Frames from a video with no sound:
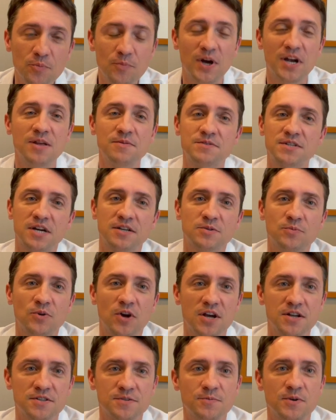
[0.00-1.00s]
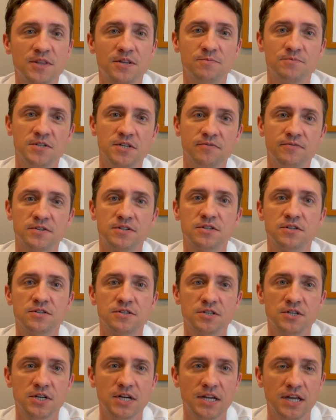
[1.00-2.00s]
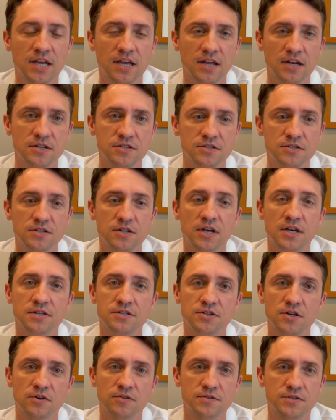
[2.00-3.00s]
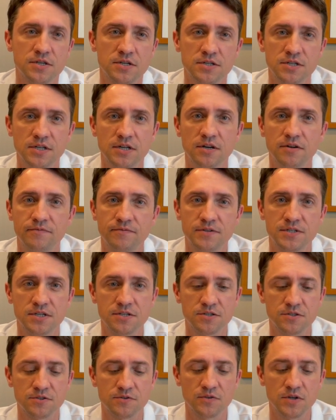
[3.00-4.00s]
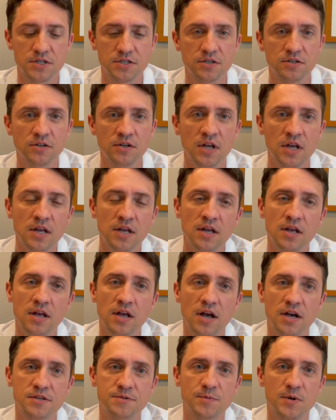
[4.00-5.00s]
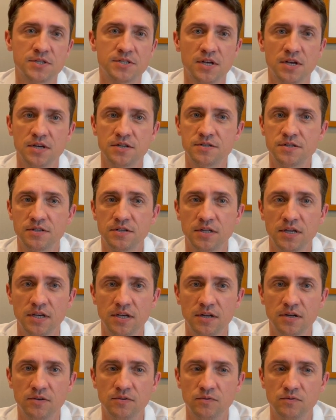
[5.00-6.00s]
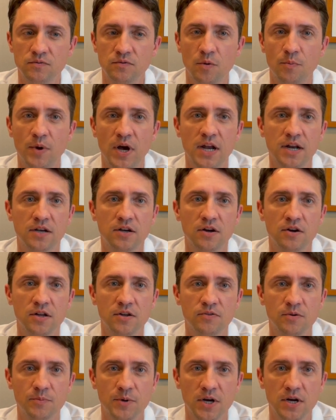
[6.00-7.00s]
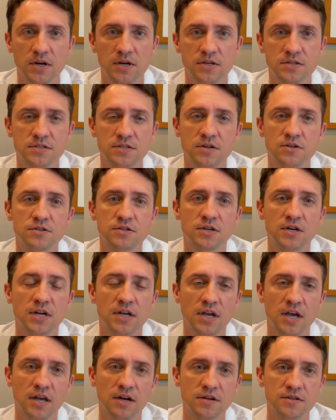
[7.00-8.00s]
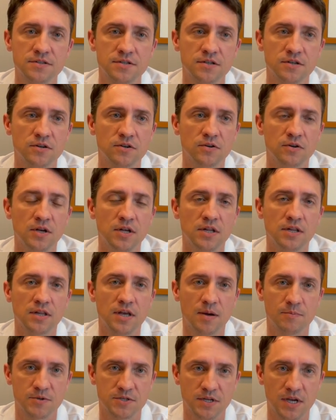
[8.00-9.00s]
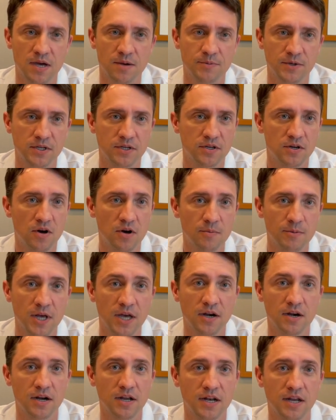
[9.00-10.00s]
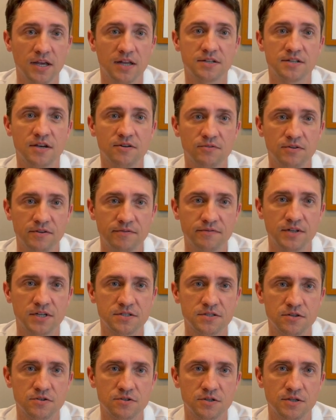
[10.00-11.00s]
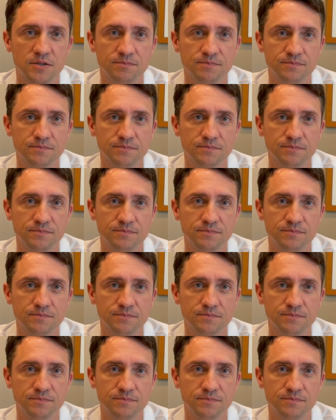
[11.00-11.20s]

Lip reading: My name is Dr. Brian Smith. I'm Chief of Surgery and General Surgeon here at Physicians Regional. I specialize in robotic hernia repair surgery and also laparoscopic gallbladder and anti-reflux surgery.